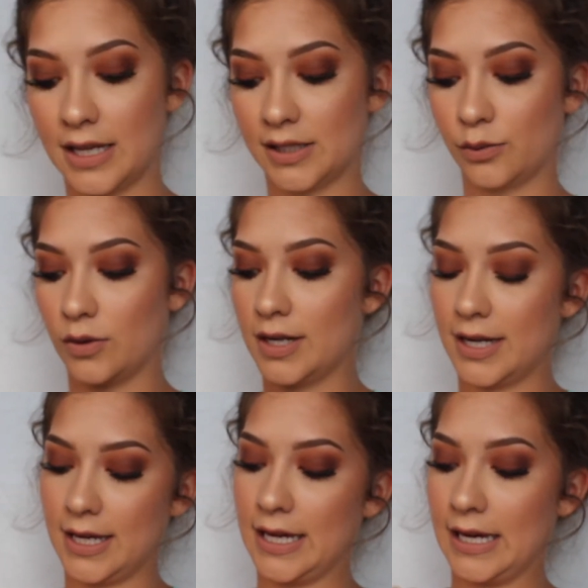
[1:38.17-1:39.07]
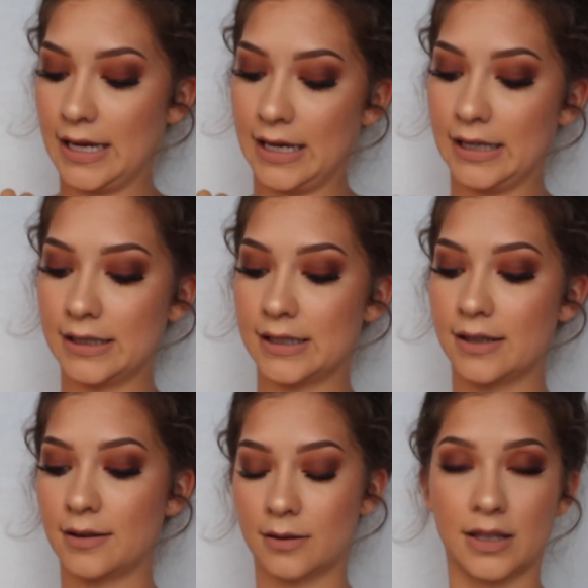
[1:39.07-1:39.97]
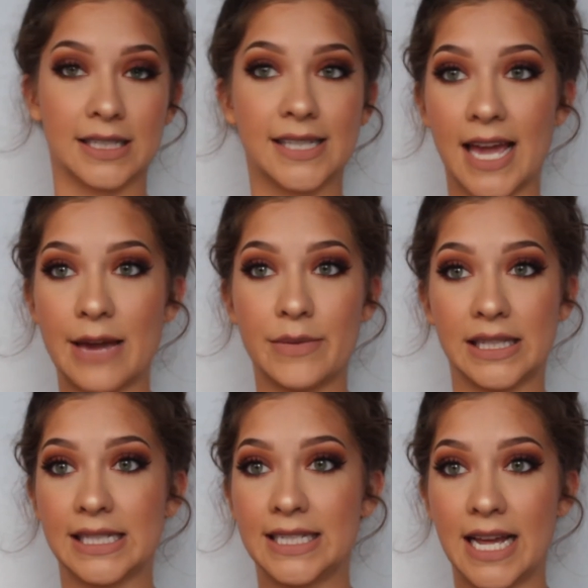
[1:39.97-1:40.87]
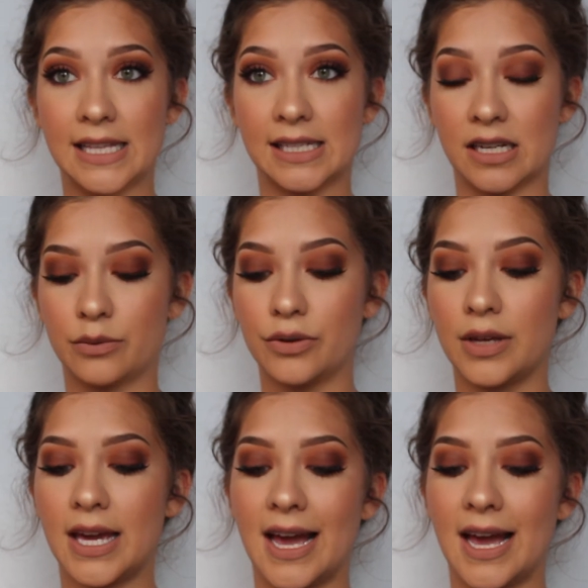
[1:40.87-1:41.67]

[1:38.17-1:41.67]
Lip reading: This one is the same, it's dense kabuki.